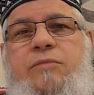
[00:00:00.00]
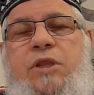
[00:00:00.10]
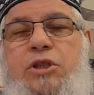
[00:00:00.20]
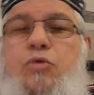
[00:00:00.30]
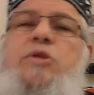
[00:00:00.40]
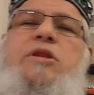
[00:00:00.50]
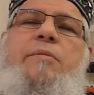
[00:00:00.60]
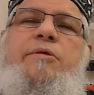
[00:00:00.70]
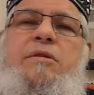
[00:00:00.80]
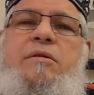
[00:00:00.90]
You know what
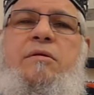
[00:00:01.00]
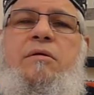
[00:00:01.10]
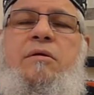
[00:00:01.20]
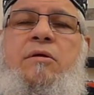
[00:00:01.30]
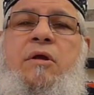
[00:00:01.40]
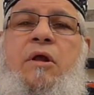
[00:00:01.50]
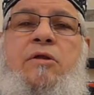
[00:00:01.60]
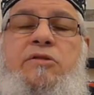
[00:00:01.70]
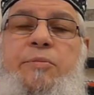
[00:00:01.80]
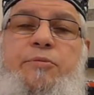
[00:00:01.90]
happened?
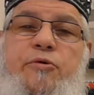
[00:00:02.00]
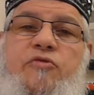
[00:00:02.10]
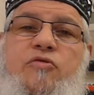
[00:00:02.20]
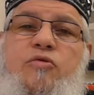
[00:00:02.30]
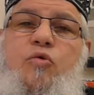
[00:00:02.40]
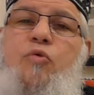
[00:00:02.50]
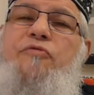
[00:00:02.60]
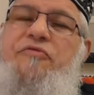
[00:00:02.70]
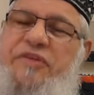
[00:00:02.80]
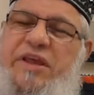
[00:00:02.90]
The person who
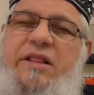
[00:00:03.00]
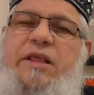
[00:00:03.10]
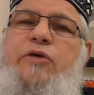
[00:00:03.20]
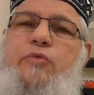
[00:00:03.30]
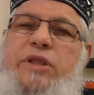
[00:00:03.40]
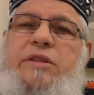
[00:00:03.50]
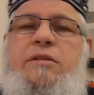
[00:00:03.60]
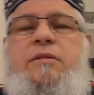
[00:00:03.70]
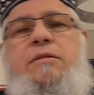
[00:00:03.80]
feel he win,